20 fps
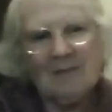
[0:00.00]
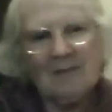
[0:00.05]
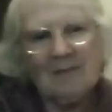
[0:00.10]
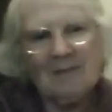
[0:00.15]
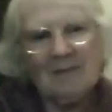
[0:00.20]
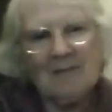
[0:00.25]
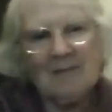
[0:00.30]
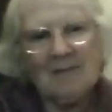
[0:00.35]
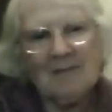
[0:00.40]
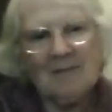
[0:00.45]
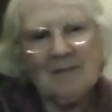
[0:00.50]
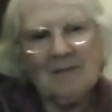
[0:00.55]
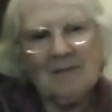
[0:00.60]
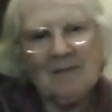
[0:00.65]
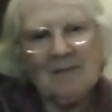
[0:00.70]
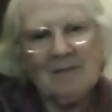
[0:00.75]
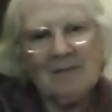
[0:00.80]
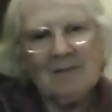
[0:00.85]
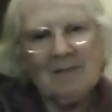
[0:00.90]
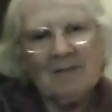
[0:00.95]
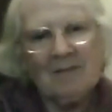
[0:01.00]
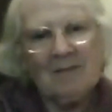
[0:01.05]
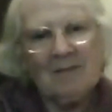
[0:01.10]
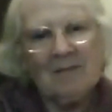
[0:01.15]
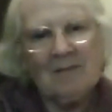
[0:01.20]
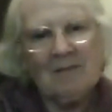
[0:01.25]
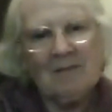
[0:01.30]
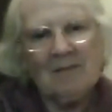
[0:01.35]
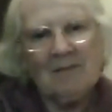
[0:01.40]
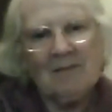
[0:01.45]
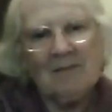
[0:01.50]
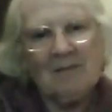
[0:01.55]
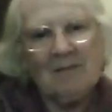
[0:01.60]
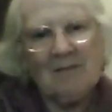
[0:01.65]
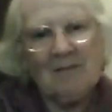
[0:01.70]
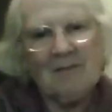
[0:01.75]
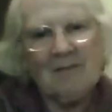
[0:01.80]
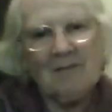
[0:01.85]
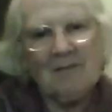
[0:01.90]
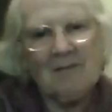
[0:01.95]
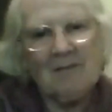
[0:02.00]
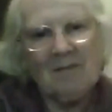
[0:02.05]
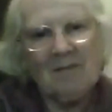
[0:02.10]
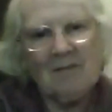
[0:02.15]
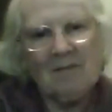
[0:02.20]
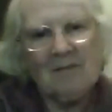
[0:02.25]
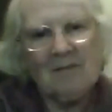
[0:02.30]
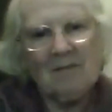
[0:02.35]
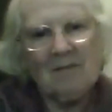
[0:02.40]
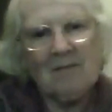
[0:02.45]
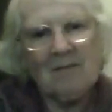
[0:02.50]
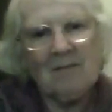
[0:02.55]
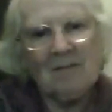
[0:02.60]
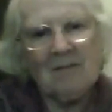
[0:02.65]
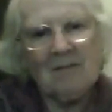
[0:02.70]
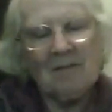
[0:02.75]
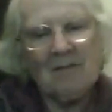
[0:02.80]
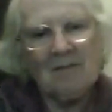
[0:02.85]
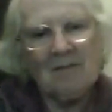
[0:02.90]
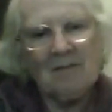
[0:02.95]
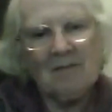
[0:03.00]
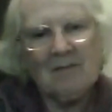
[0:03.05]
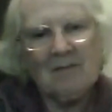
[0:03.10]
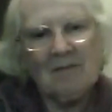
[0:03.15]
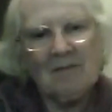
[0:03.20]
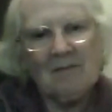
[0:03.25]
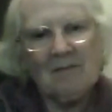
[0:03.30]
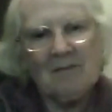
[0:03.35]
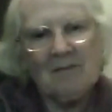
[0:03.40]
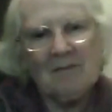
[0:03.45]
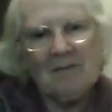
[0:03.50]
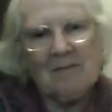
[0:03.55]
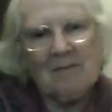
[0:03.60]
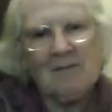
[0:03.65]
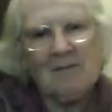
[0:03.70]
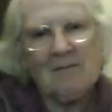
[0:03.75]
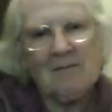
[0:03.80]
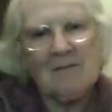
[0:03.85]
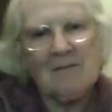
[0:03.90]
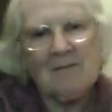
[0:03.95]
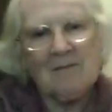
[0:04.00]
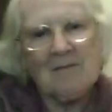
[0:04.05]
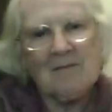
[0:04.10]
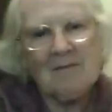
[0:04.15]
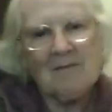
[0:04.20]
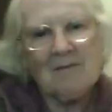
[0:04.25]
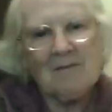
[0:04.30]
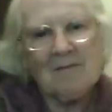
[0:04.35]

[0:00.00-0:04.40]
No words are spoken by the person on screen.